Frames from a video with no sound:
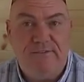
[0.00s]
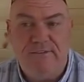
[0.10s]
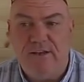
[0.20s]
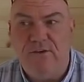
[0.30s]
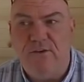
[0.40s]

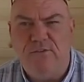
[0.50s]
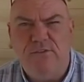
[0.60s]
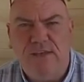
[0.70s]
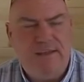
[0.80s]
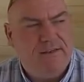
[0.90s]
You know,
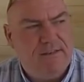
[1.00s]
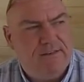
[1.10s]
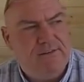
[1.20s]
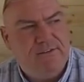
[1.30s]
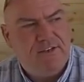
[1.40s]

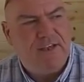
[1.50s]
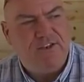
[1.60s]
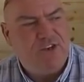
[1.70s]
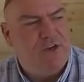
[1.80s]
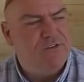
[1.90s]
take a
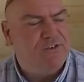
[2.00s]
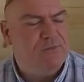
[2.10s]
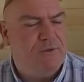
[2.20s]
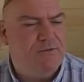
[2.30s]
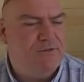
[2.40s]
chance, I
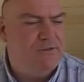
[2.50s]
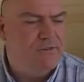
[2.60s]
suppose.